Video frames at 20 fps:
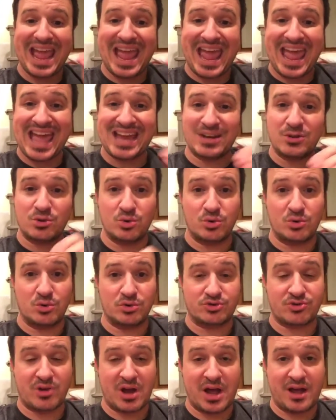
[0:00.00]
and
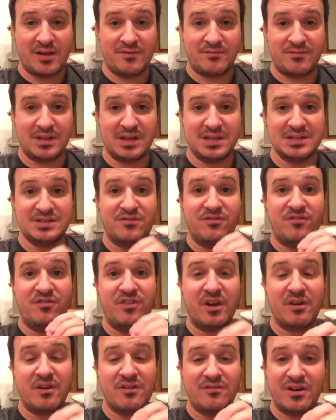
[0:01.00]
Google Drive is
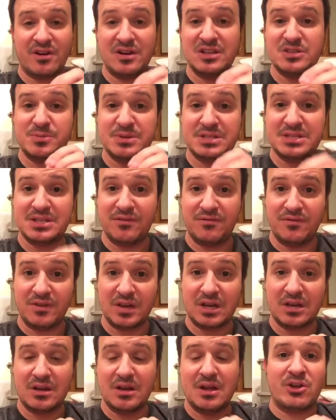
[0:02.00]
very, very
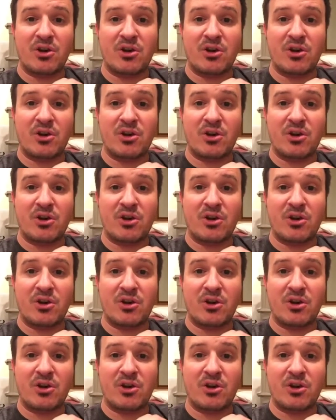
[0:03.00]
specific.